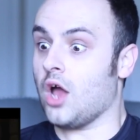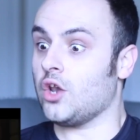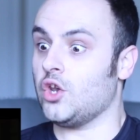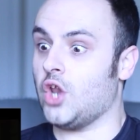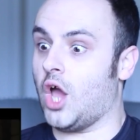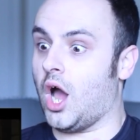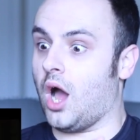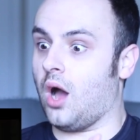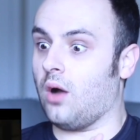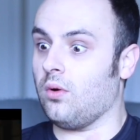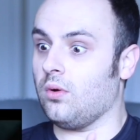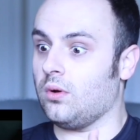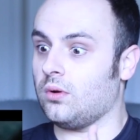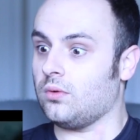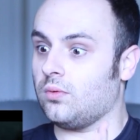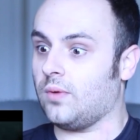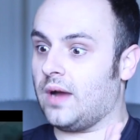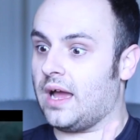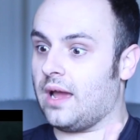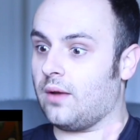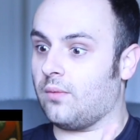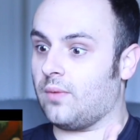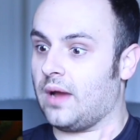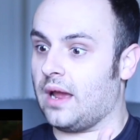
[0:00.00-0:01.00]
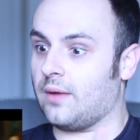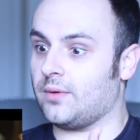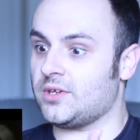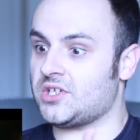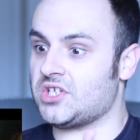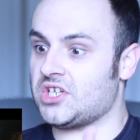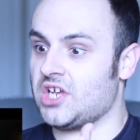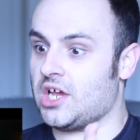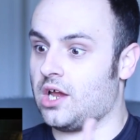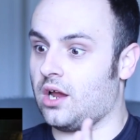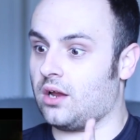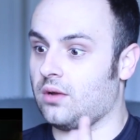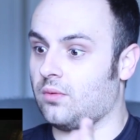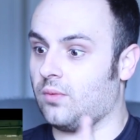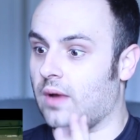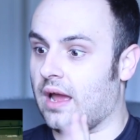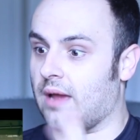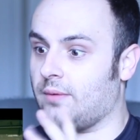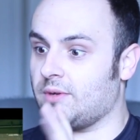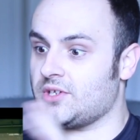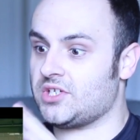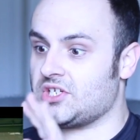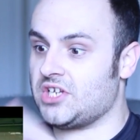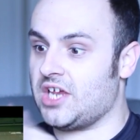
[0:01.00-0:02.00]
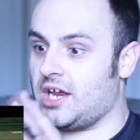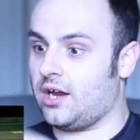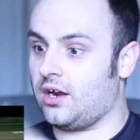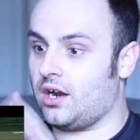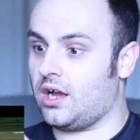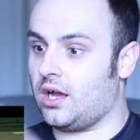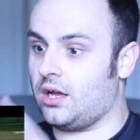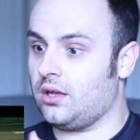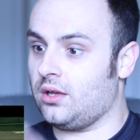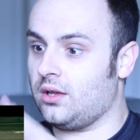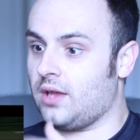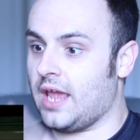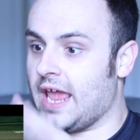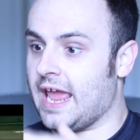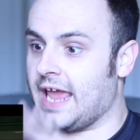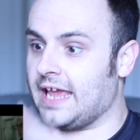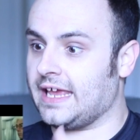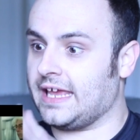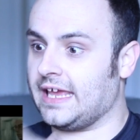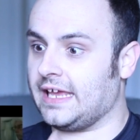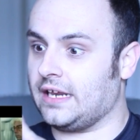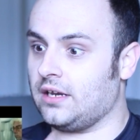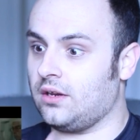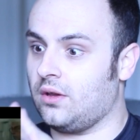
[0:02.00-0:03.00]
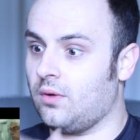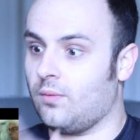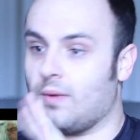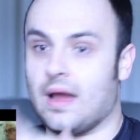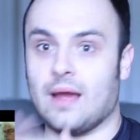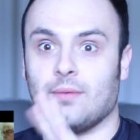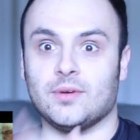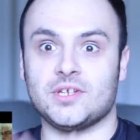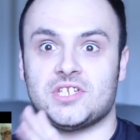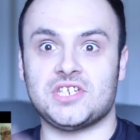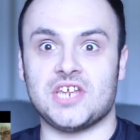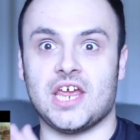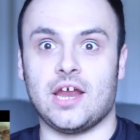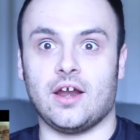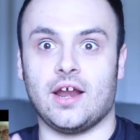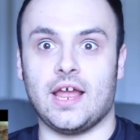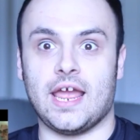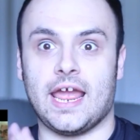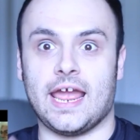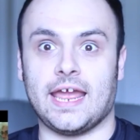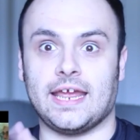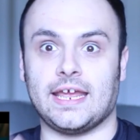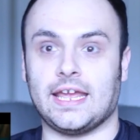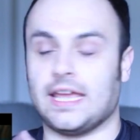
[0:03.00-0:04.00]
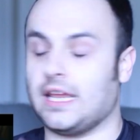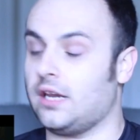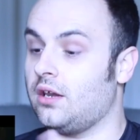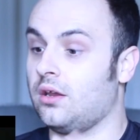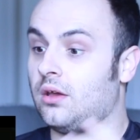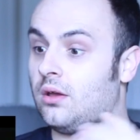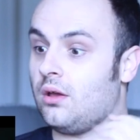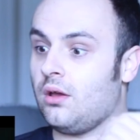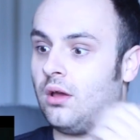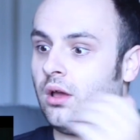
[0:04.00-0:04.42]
No. Why was Tara hanging? Why was Tara hanging?